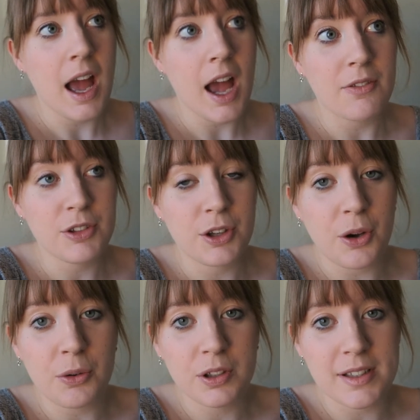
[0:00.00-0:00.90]
have to
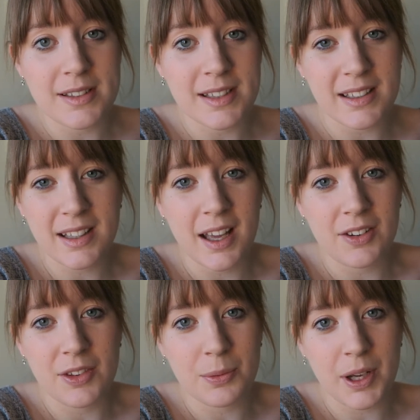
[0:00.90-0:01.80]
go because that's
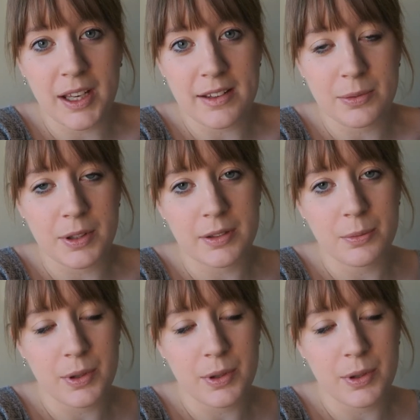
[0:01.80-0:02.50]
kind of the way it is with,